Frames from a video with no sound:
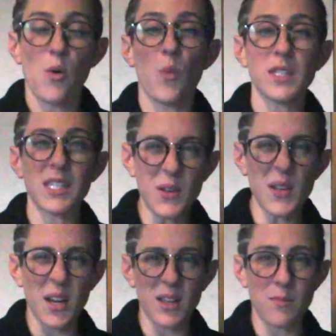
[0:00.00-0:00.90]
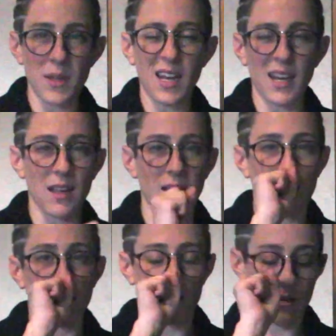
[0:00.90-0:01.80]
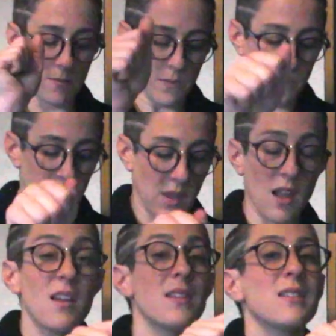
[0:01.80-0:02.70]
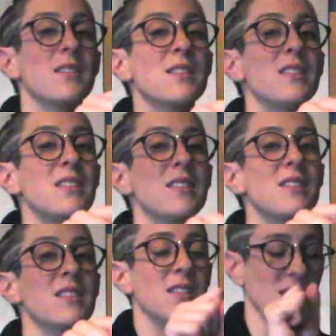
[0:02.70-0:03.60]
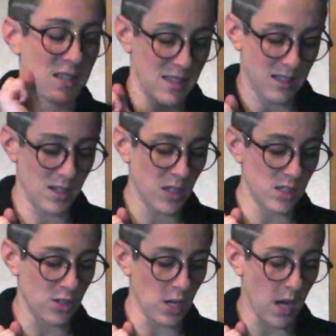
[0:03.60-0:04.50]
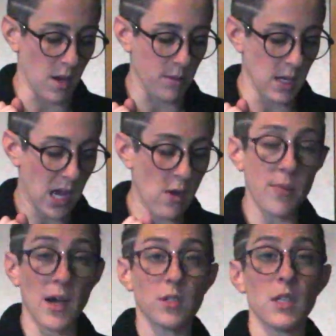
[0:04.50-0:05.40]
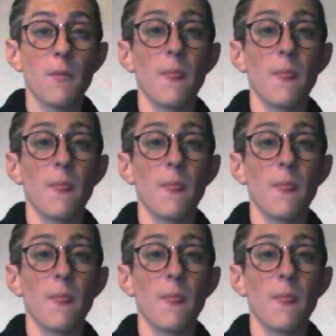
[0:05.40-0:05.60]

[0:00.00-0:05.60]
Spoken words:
What sound do you hear at the beginning? Z. Good job. How about